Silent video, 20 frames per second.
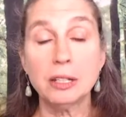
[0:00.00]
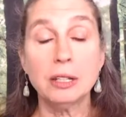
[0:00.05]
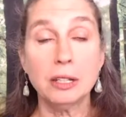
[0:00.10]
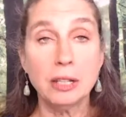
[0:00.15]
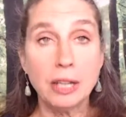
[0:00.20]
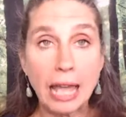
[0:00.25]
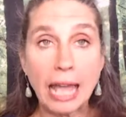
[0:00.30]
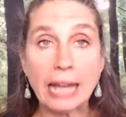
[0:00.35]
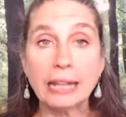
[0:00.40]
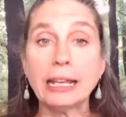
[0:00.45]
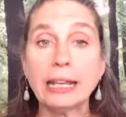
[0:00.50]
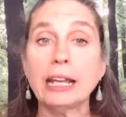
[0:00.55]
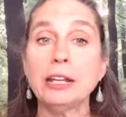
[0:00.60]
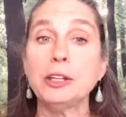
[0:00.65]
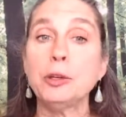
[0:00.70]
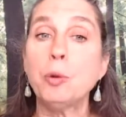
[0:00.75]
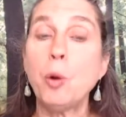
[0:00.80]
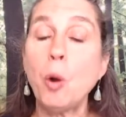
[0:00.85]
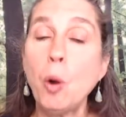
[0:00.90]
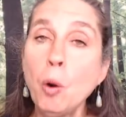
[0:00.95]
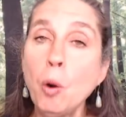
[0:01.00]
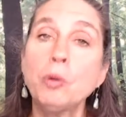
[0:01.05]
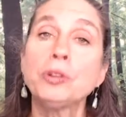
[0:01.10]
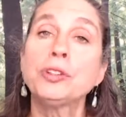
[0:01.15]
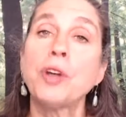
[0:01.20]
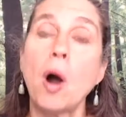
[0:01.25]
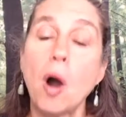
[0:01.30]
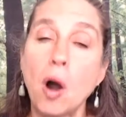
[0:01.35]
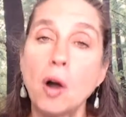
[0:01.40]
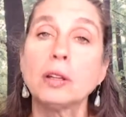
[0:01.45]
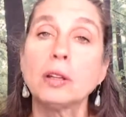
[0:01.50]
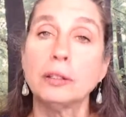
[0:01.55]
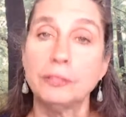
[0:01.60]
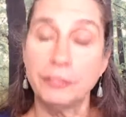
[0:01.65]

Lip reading: And can you hold all of